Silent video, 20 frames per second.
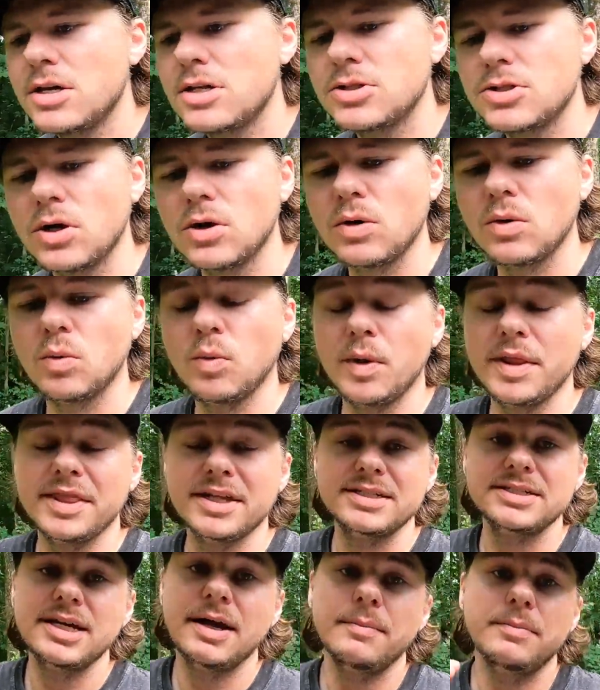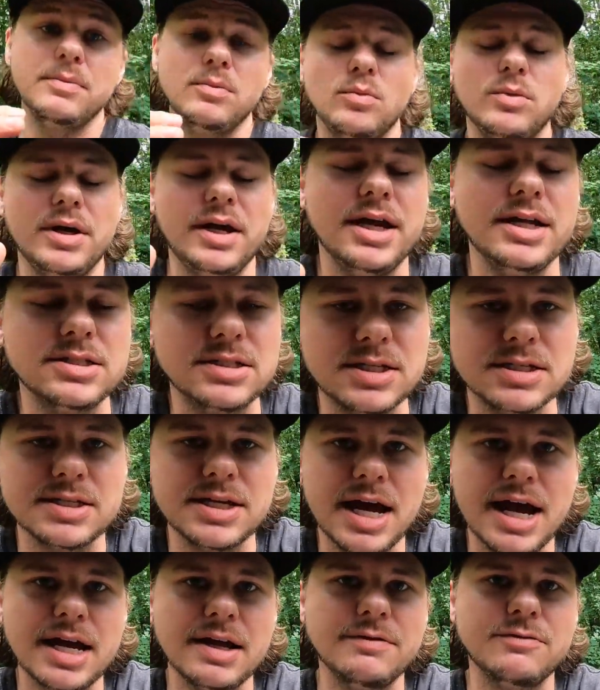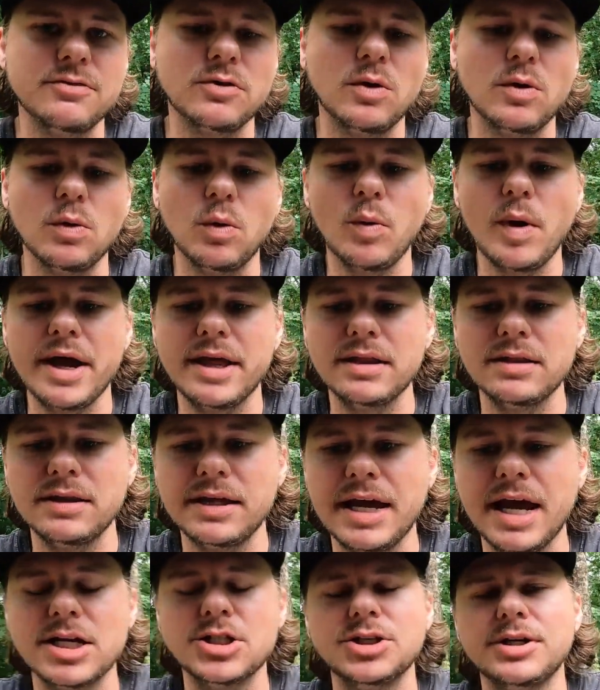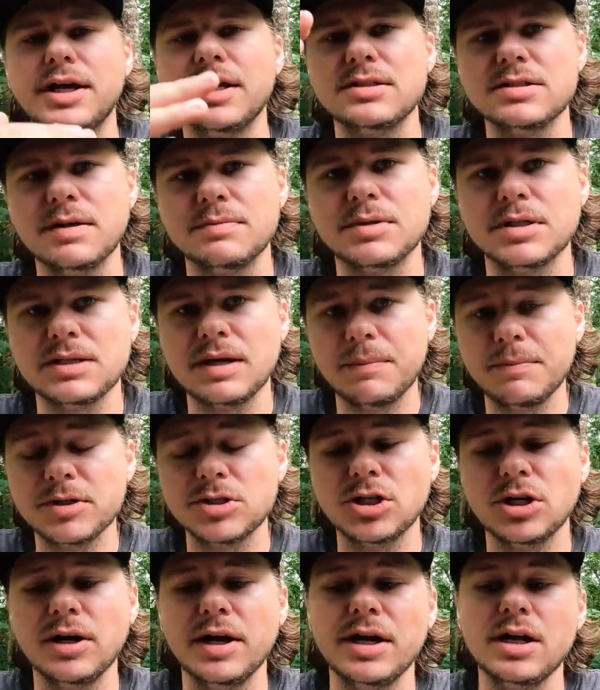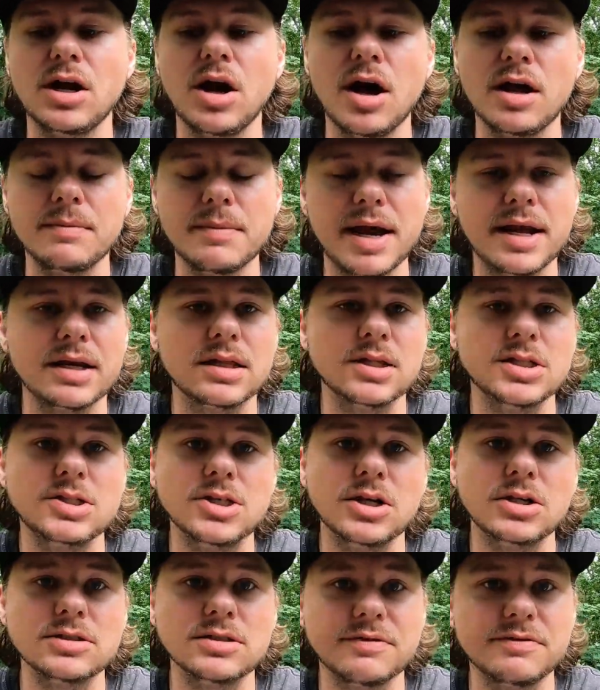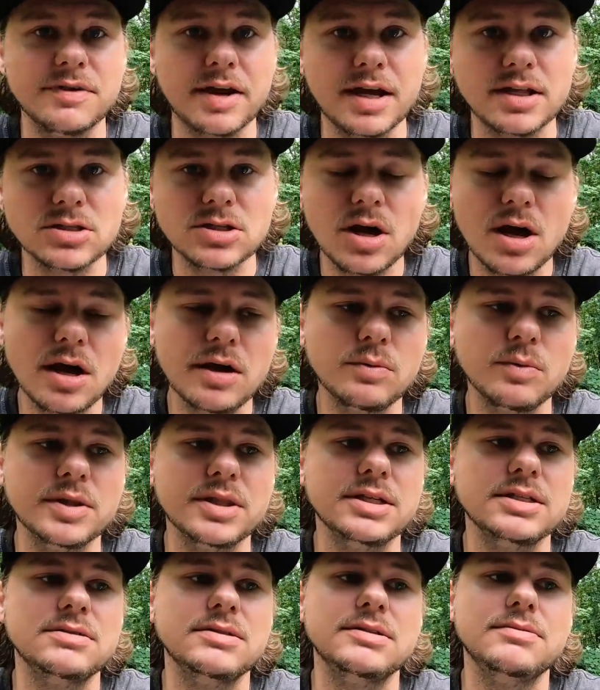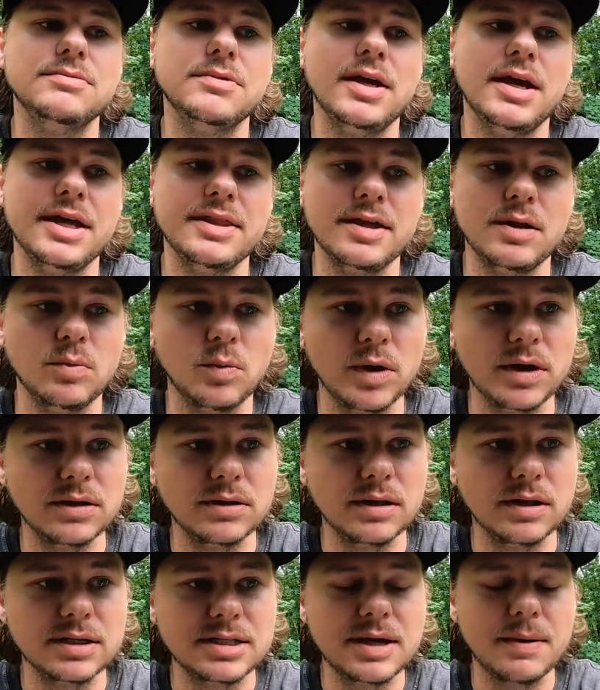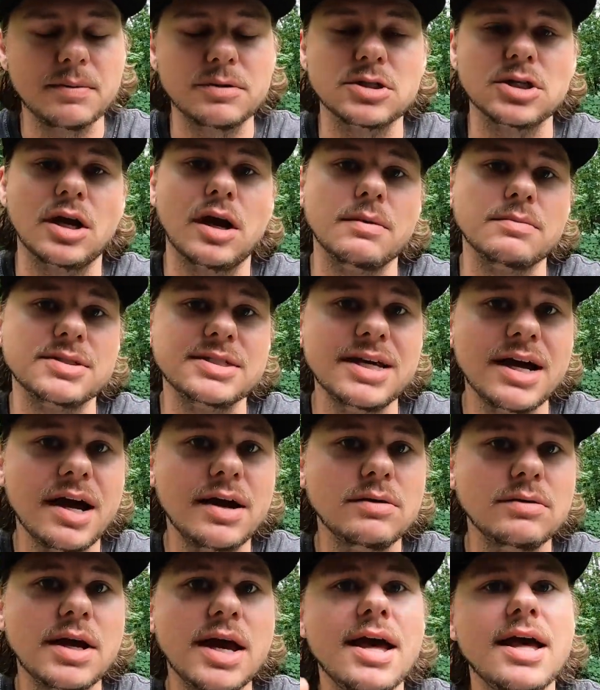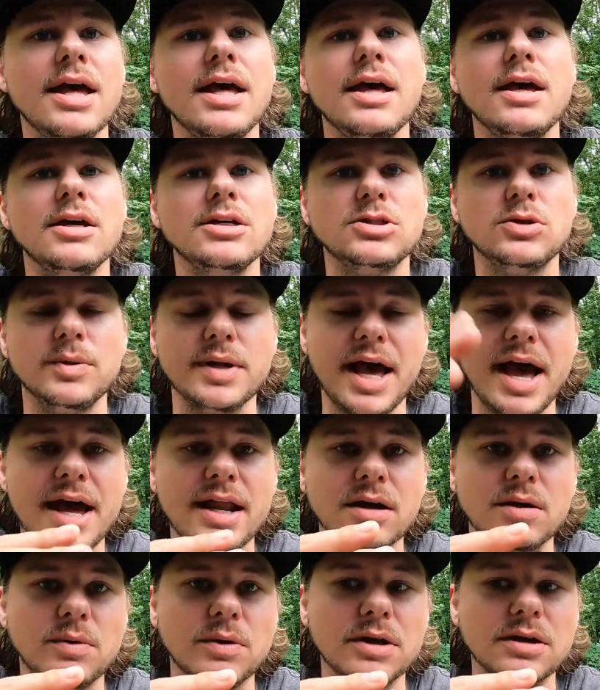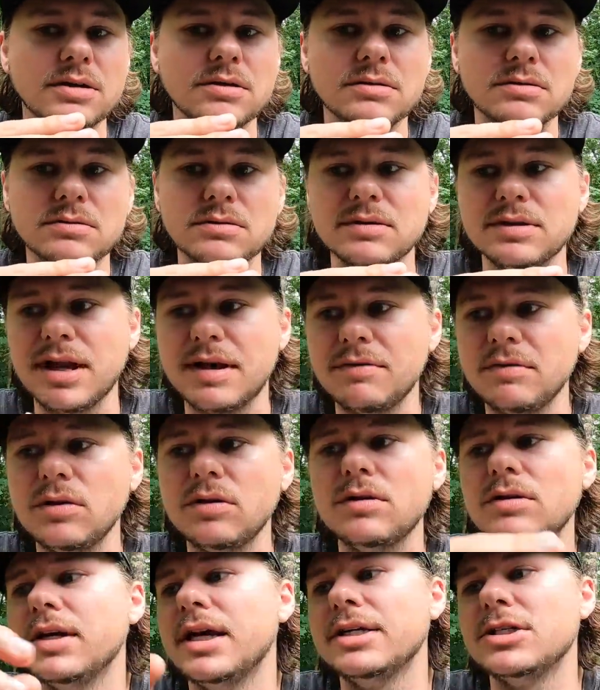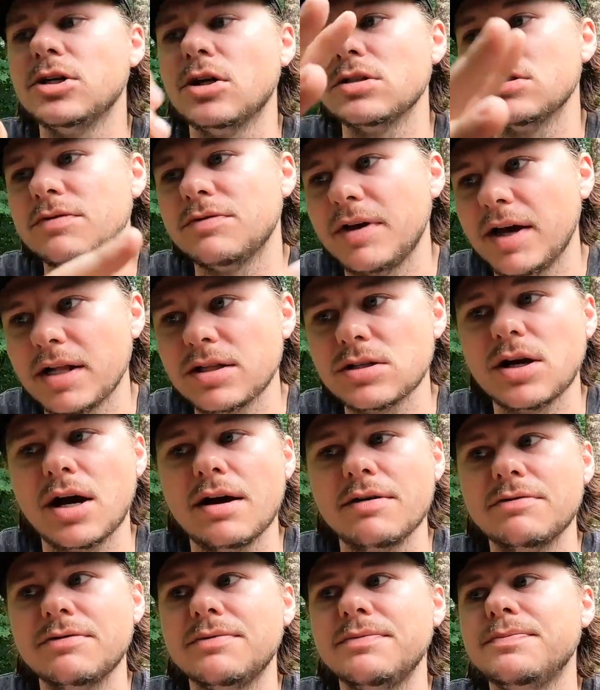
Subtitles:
So when the it's designed for when the engine gets up to temperature, it automatically turns the fans on and then when the temperature comes down to an adequate level, it turns the fans off.